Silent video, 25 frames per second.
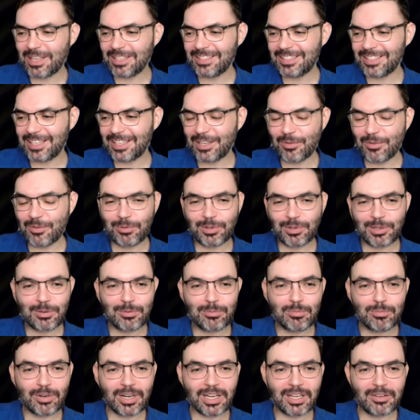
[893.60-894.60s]
but
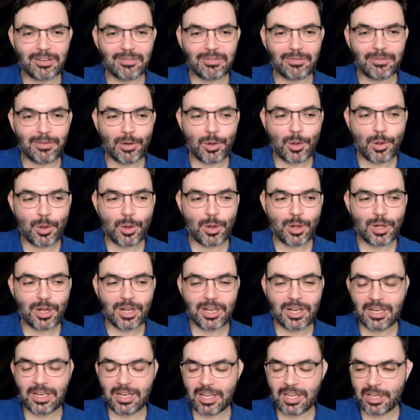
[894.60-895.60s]
we'll break
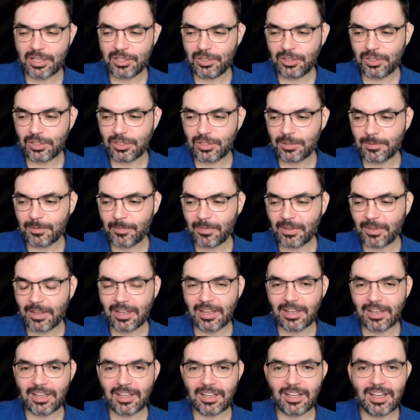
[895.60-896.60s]
for lunch.
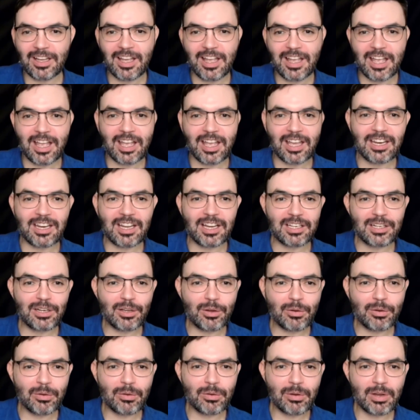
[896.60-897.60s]
And I
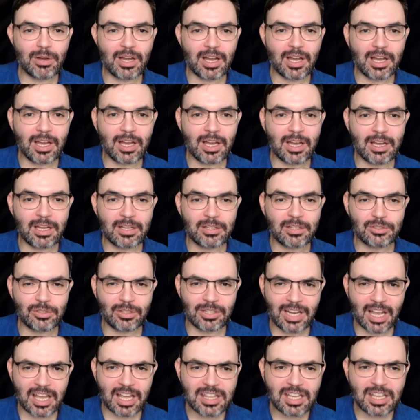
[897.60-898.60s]
know,
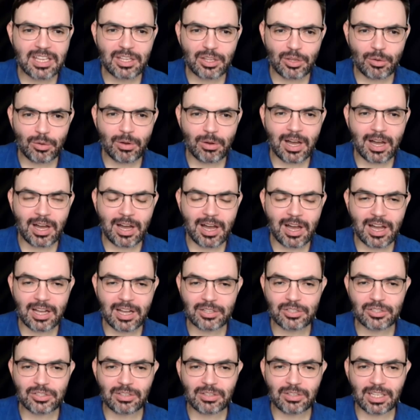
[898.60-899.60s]
Johnny, I think you
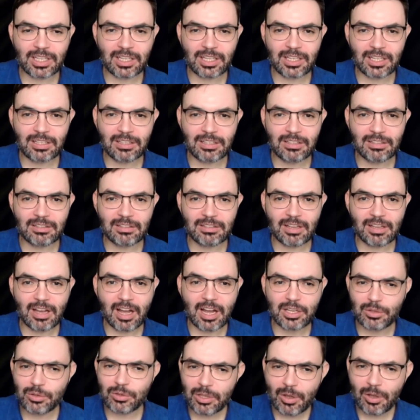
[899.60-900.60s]
are
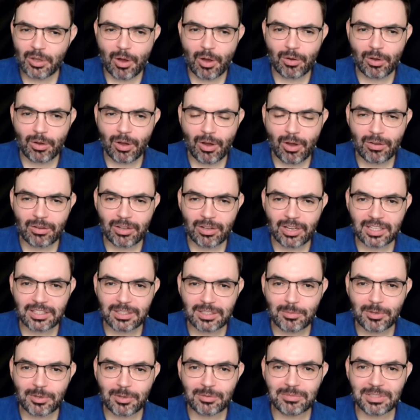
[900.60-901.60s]
you in Hong Kong
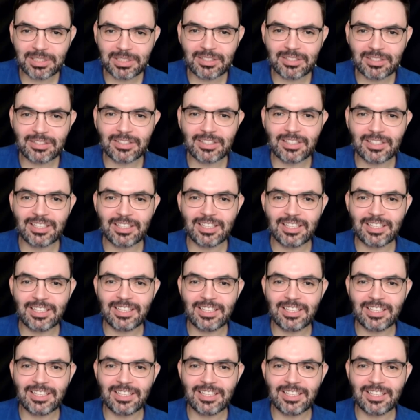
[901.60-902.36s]
at the moment?